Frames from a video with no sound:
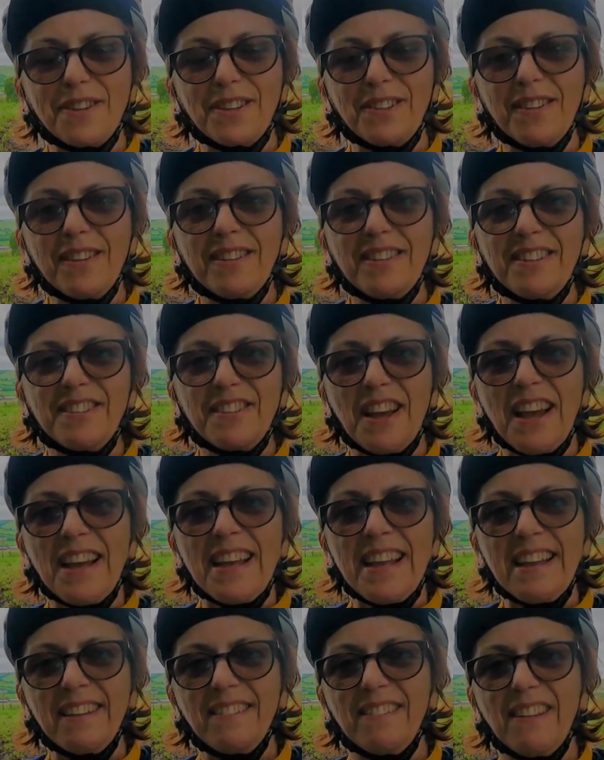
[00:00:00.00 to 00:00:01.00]
because this is a
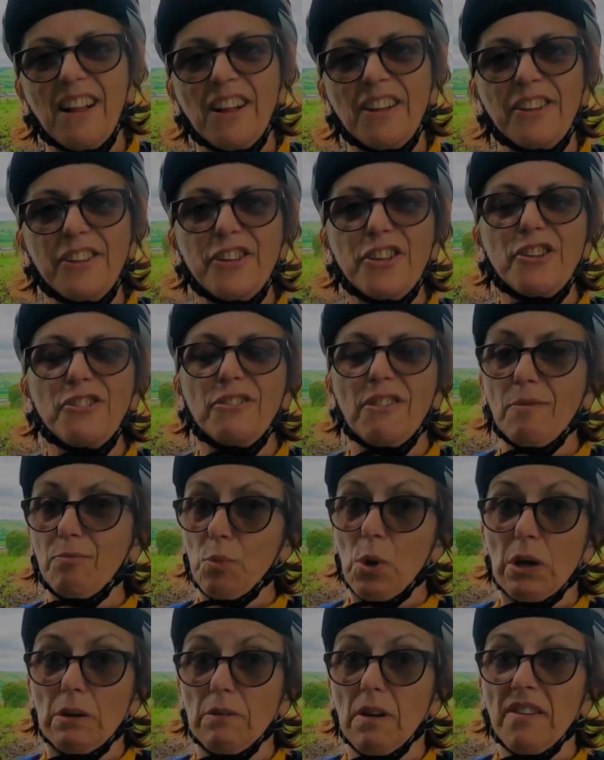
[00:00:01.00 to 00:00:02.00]
hill
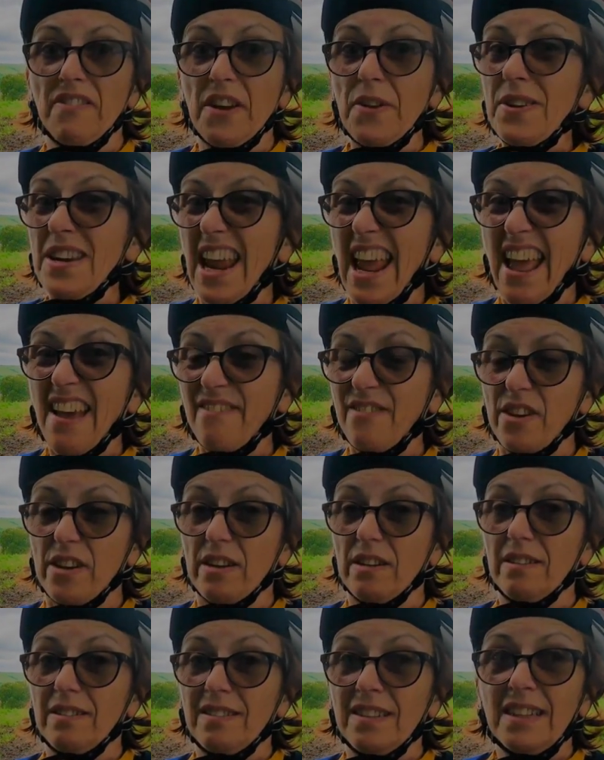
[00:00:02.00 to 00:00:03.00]
I've only
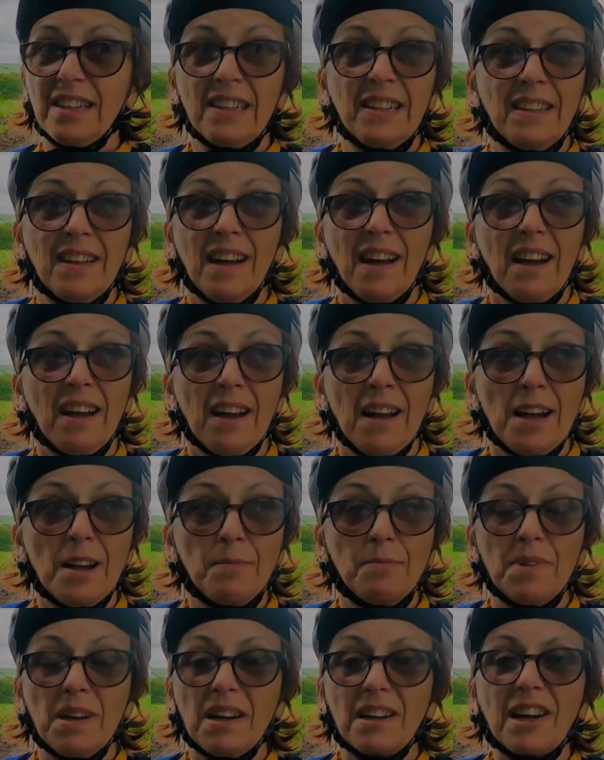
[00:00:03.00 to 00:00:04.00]
ever
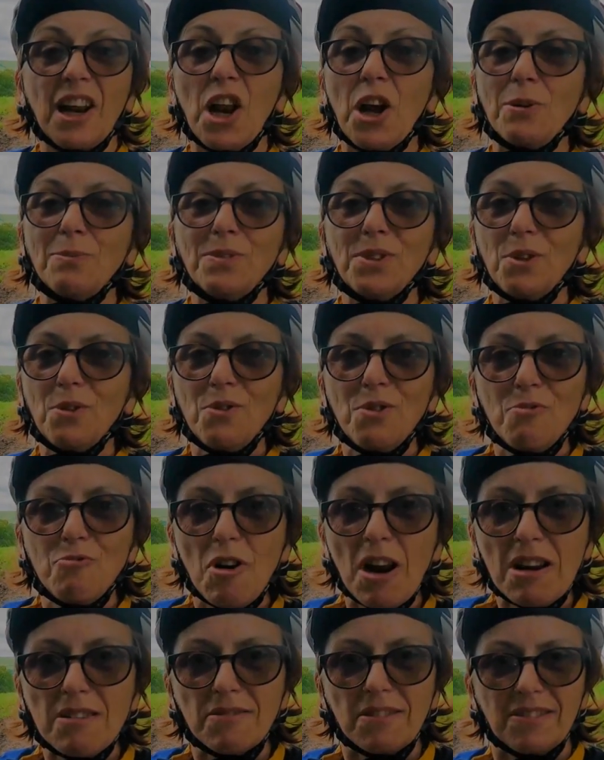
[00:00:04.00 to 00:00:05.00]
climbed on the
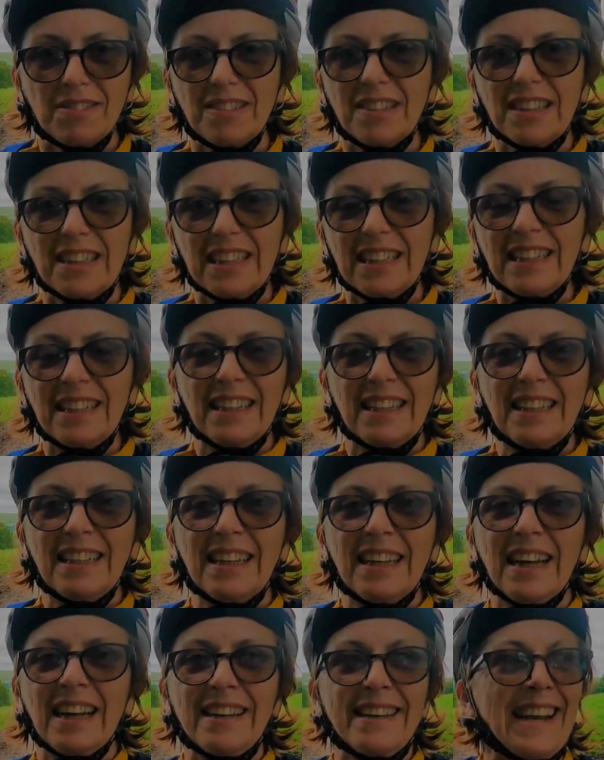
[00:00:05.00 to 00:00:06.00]
road,
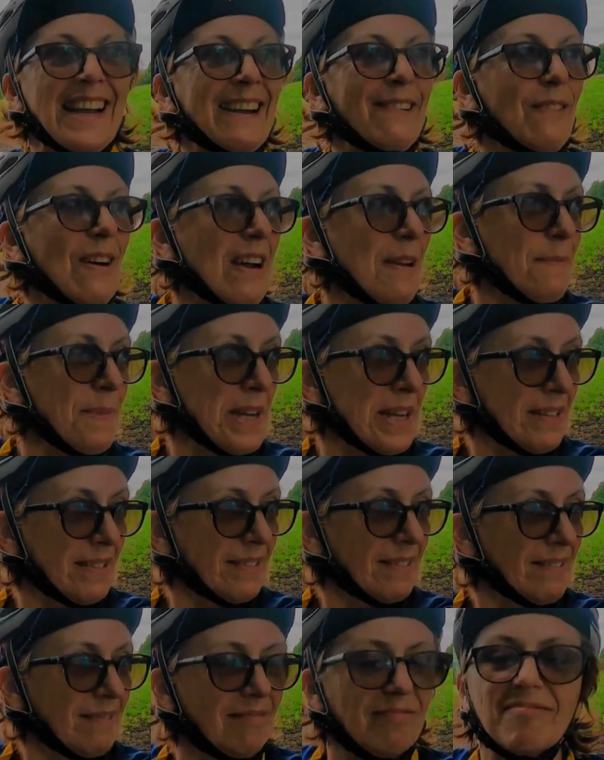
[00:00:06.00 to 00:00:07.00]
and now I'm at
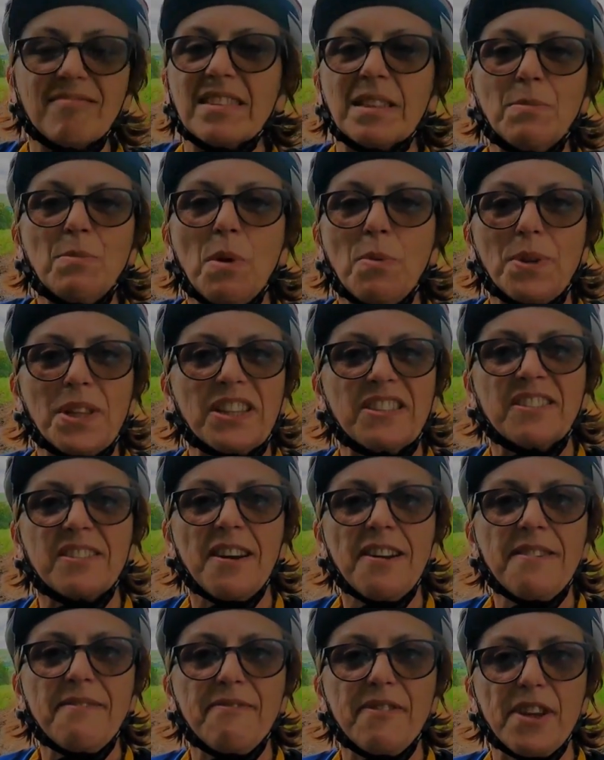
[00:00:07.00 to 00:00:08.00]
somewhere with a
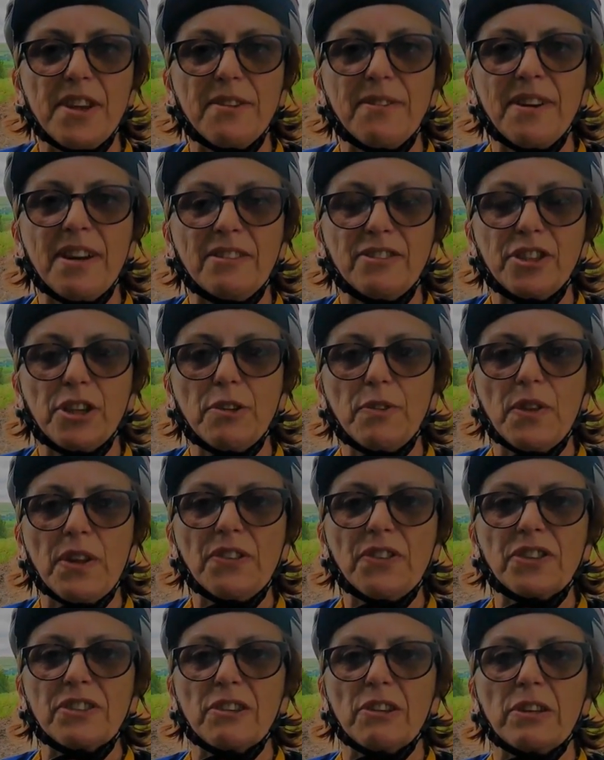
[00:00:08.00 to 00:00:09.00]
stunning view, and I'll show you the
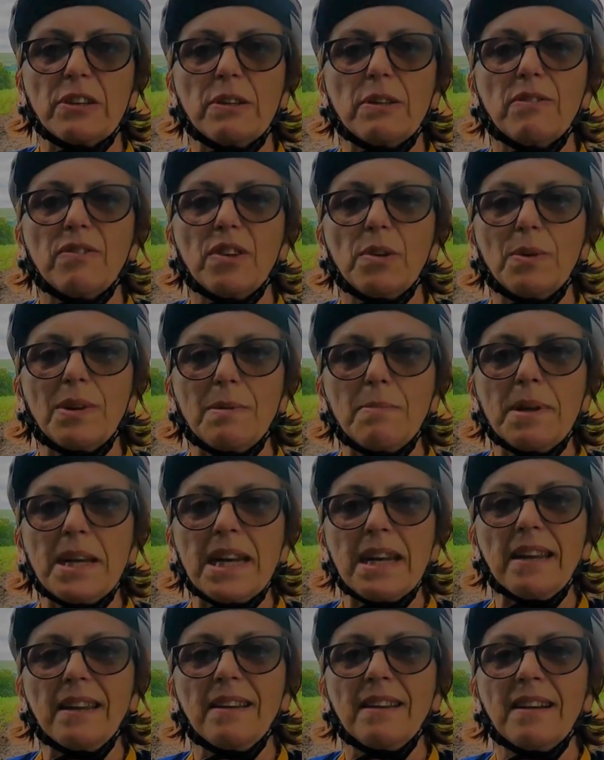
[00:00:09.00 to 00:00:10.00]
other side of the view in a
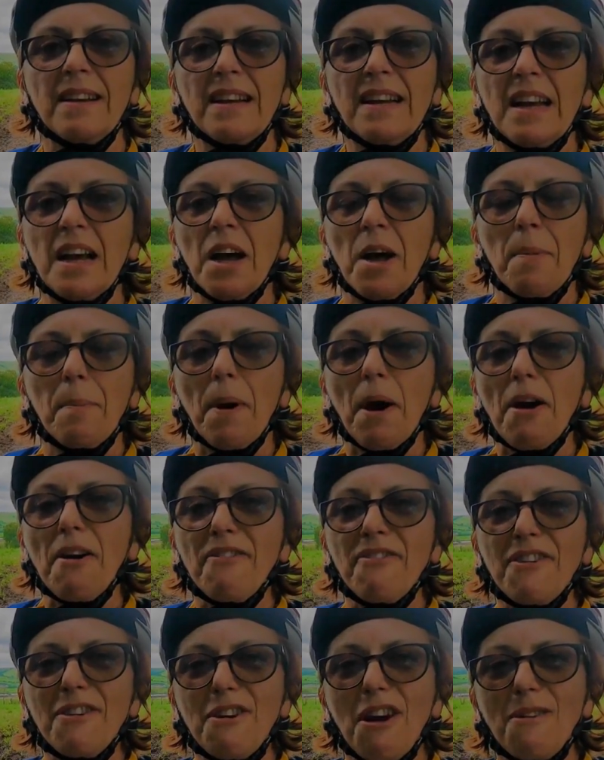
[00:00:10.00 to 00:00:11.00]
minute.
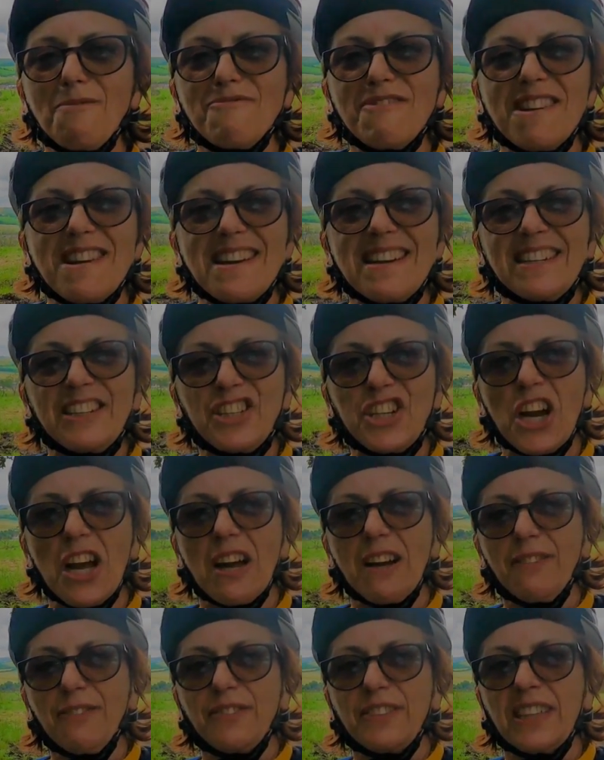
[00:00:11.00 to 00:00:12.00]
But I'm really
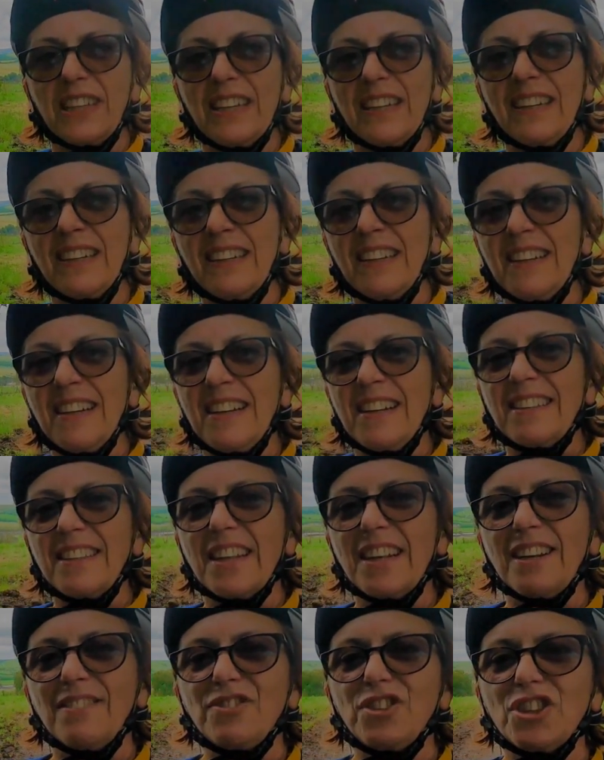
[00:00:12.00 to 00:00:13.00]
chuffed
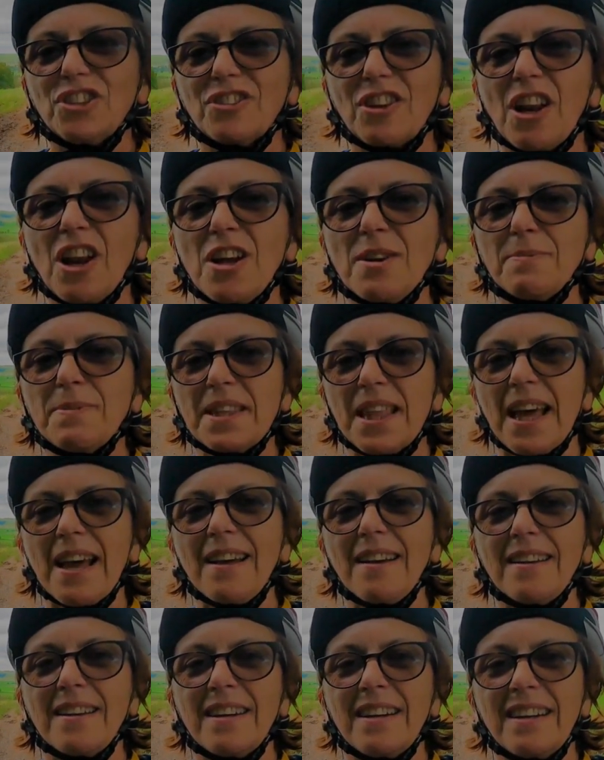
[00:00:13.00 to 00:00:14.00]
that I've just climbed
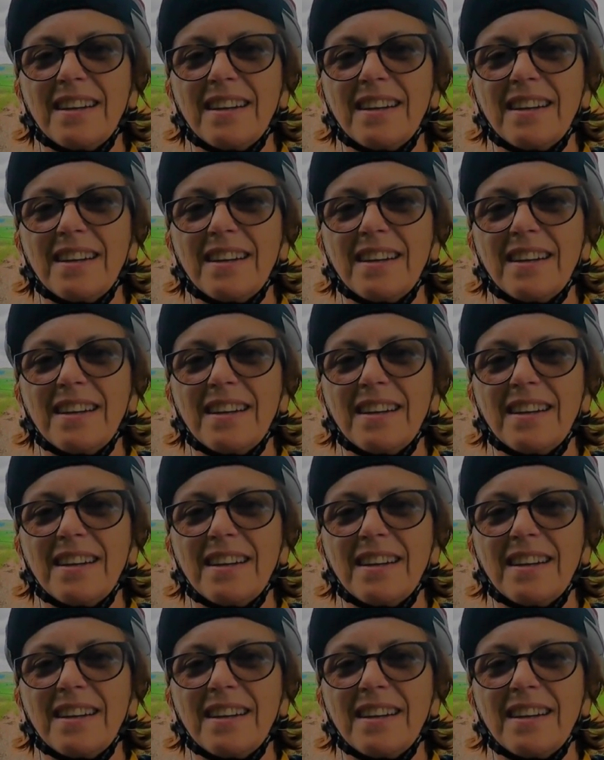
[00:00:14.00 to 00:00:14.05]
that